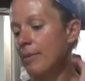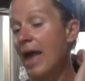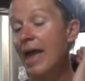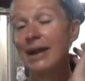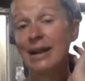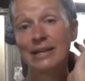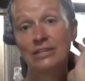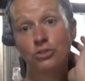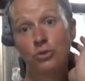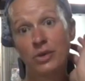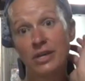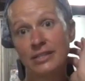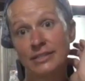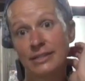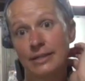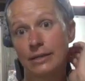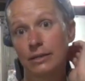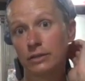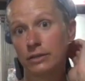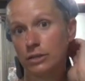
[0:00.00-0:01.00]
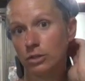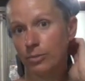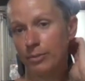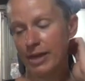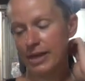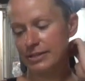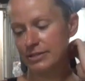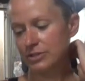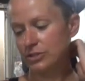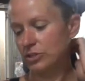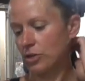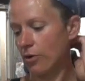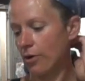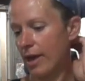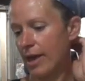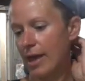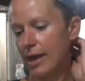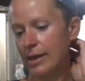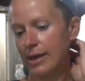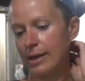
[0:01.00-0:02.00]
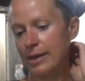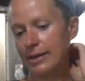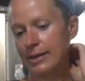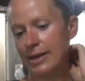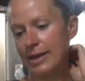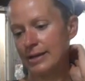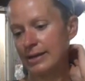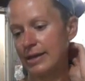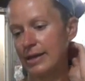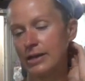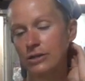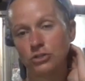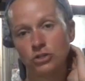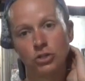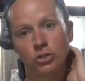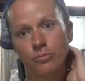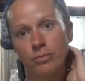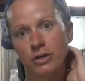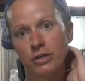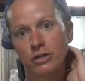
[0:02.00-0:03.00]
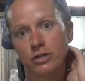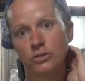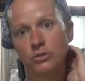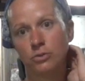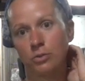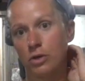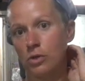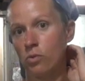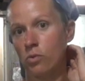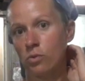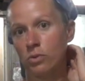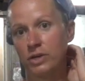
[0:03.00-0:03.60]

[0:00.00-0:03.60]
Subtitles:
And I tweaked it a little bit, so I kind of hit two birds with